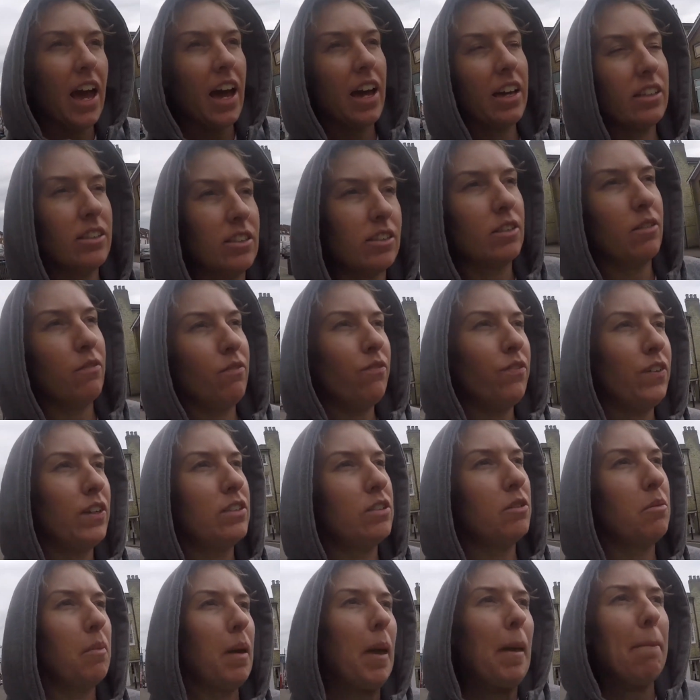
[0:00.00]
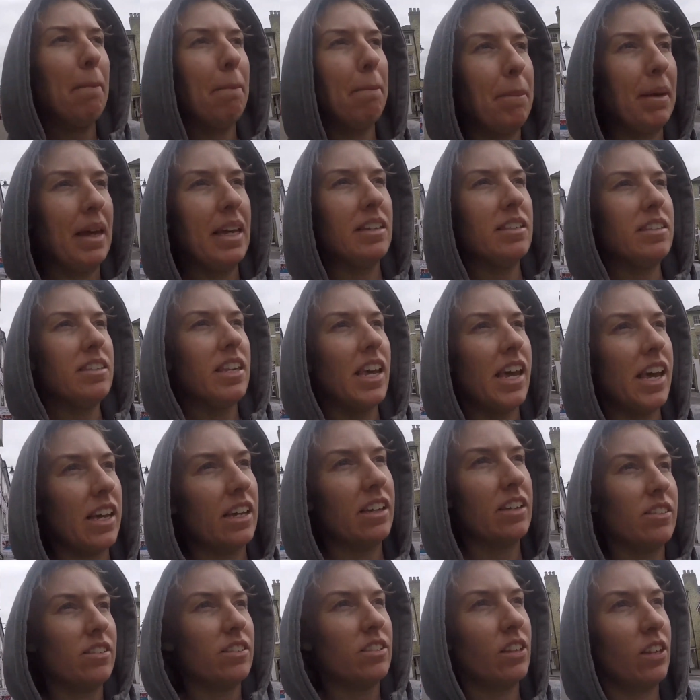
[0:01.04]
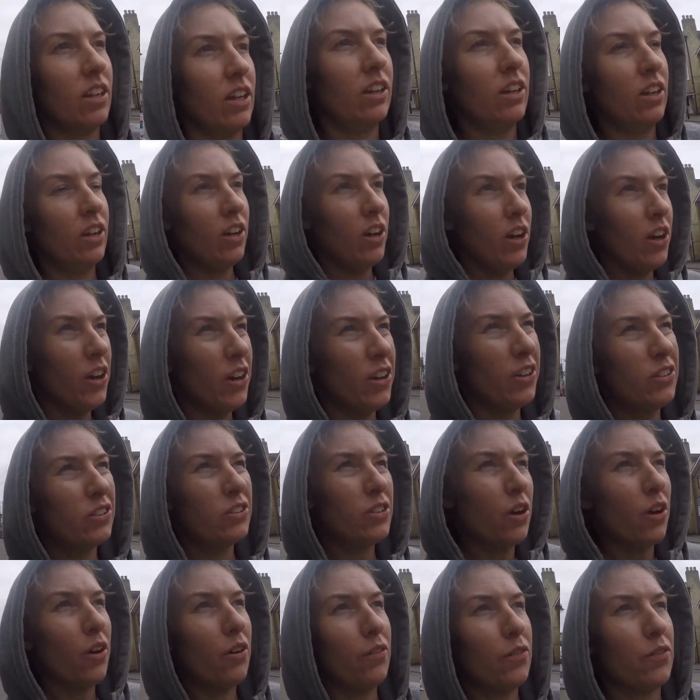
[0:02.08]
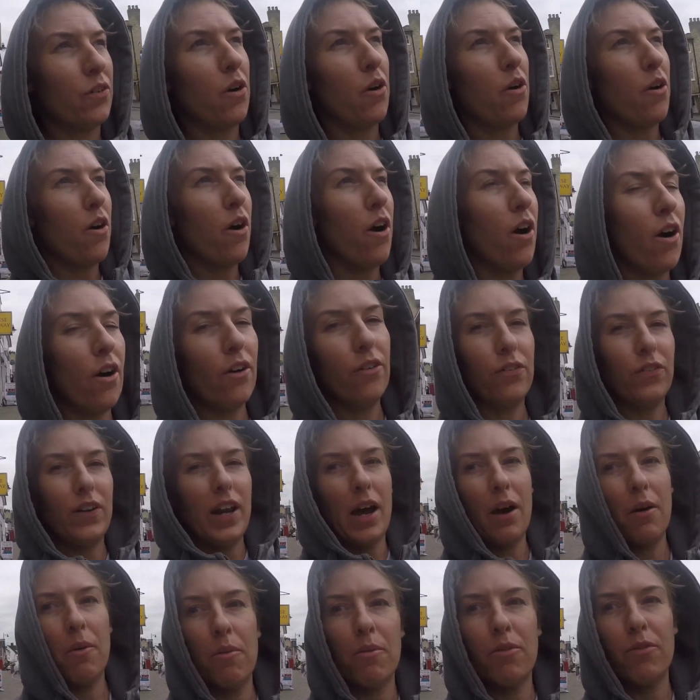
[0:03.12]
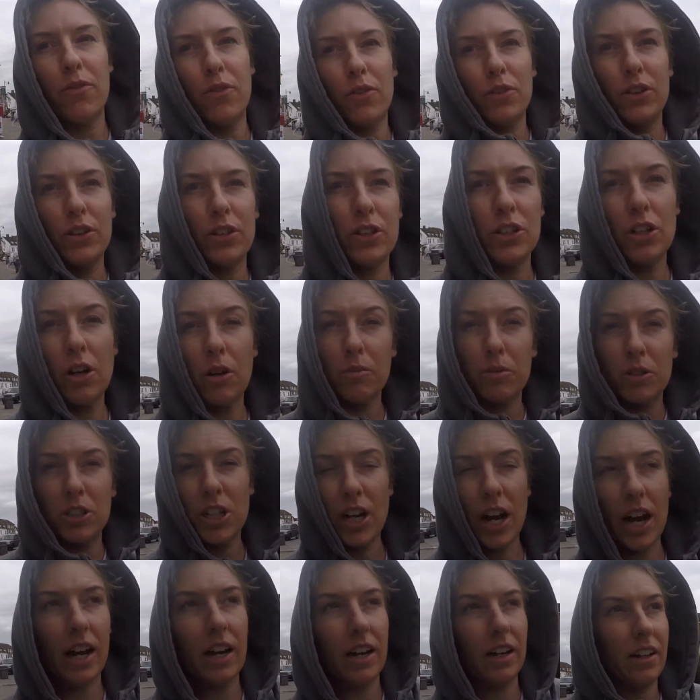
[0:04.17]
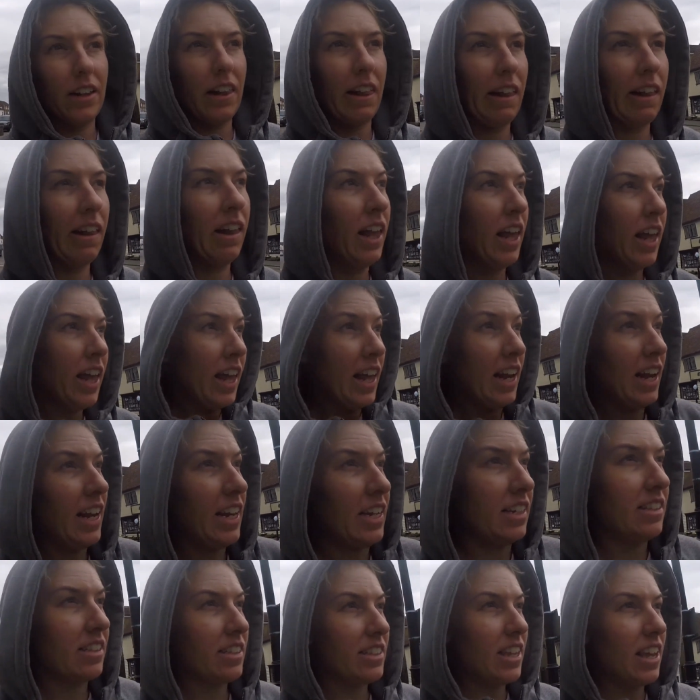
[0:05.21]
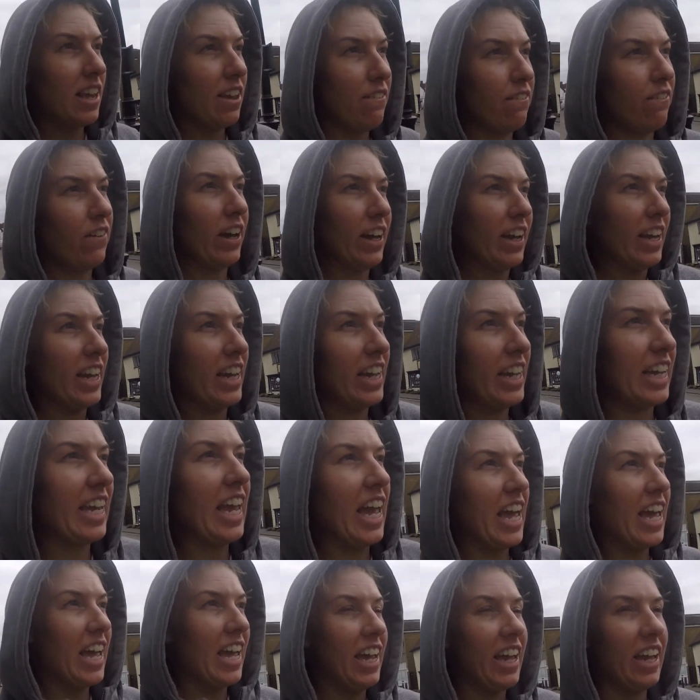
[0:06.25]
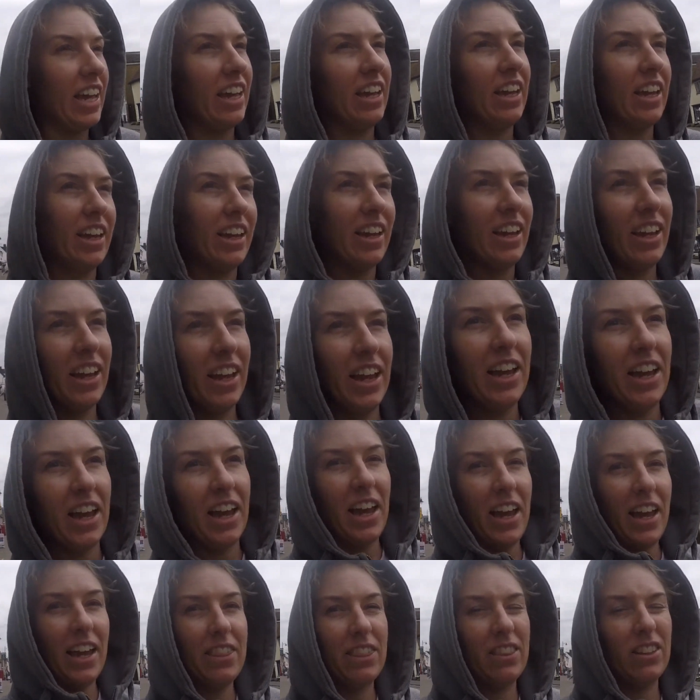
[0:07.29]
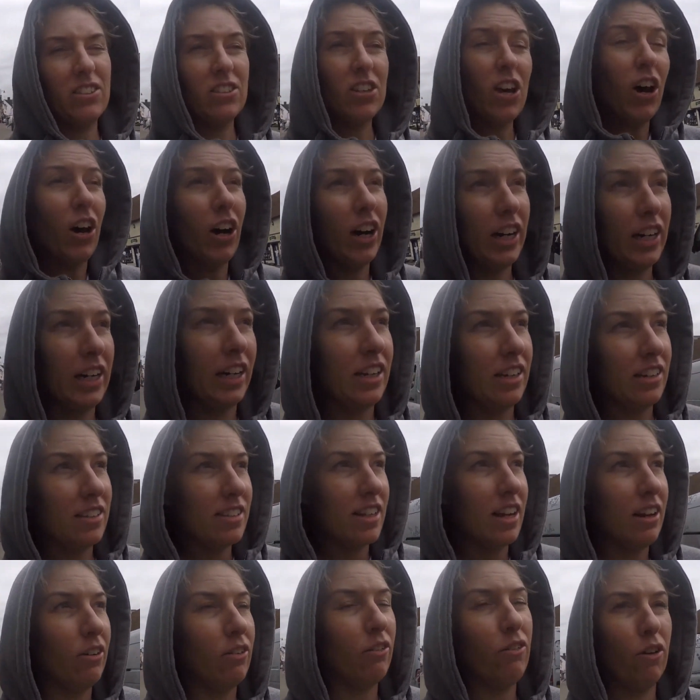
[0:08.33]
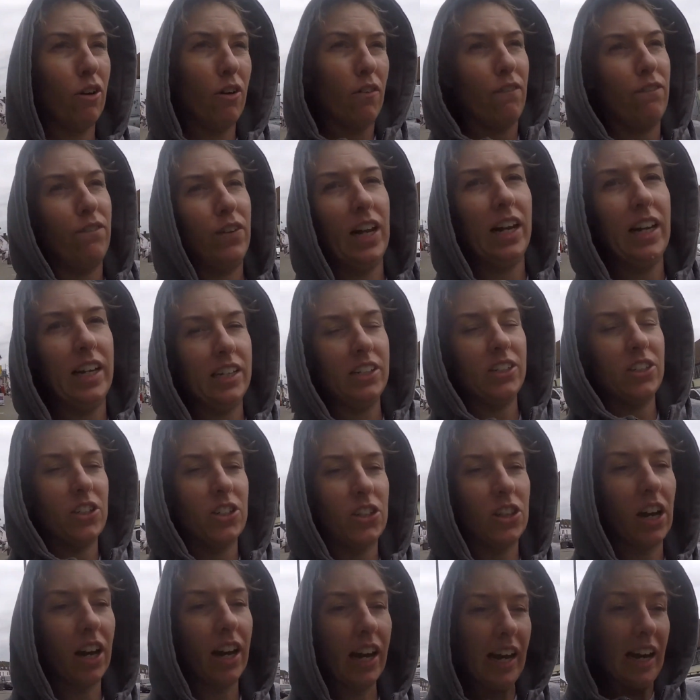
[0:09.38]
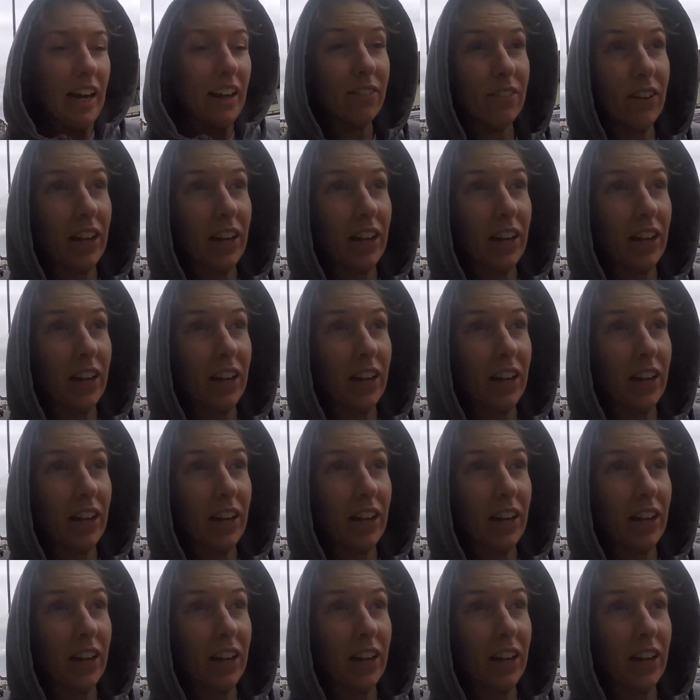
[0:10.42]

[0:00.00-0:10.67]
and some vitamin B6. So I've got half an hour before the shop shut. Let's see if I can get it in the tiniest little village that I live